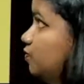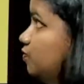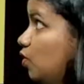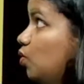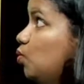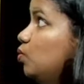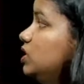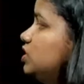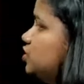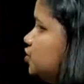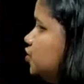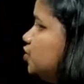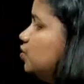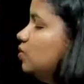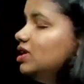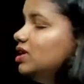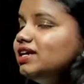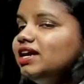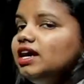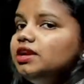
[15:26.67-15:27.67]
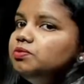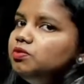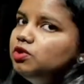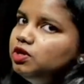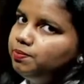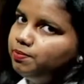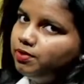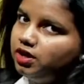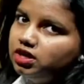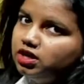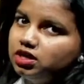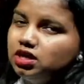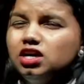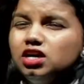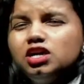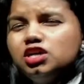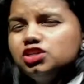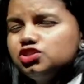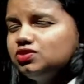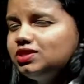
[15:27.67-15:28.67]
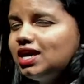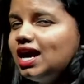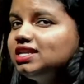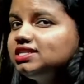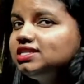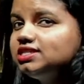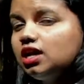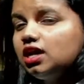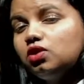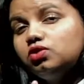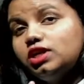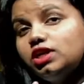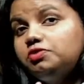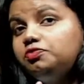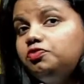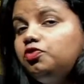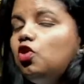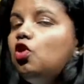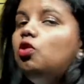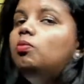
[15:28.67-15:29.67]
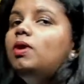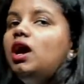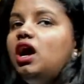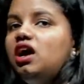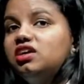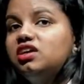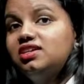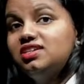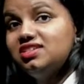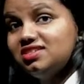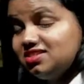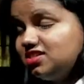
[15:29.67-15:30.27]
for which you will get 1 mark. So that's how that 4 mark is